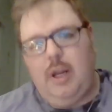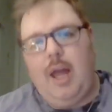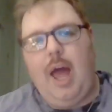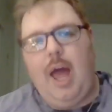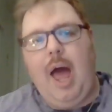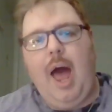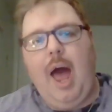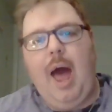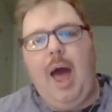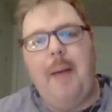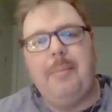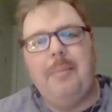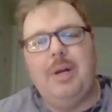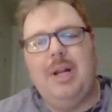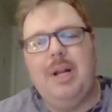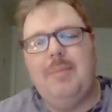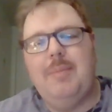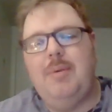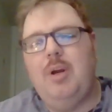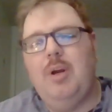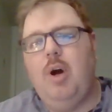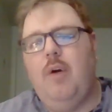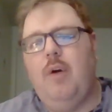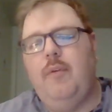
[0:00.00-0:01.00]
I'm going to
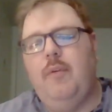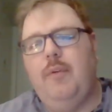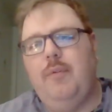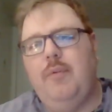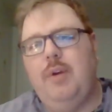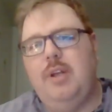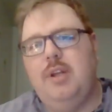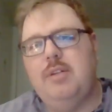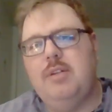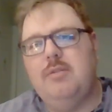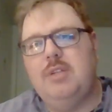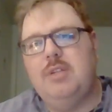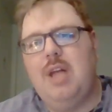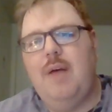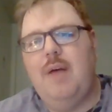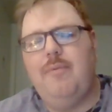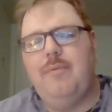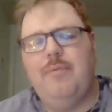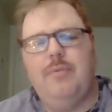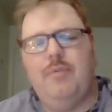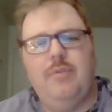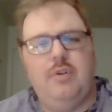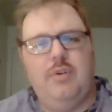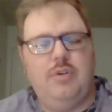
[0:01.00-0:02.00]
be hopefully reading some stuff
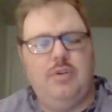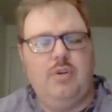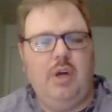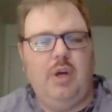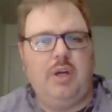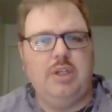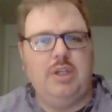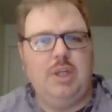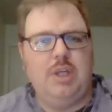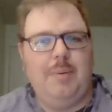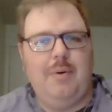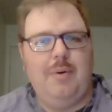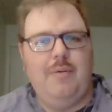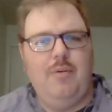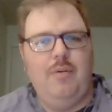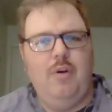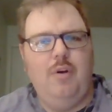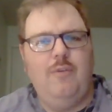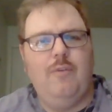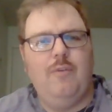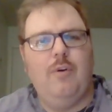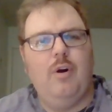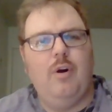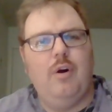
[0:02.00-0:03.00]
this so I can
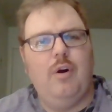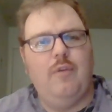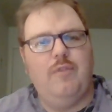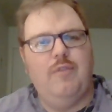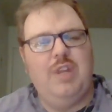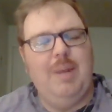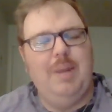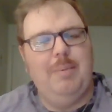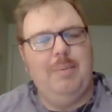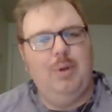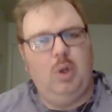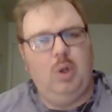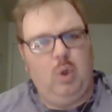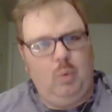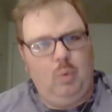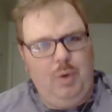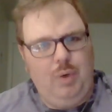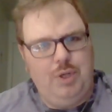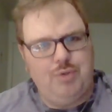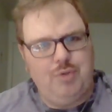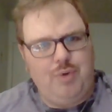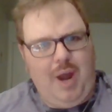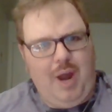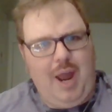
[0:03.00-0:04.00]
review for Demon Lord
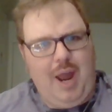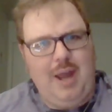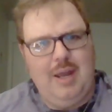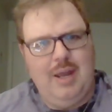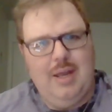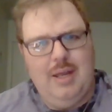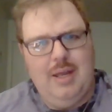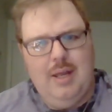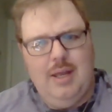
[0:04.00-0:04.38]
Retry.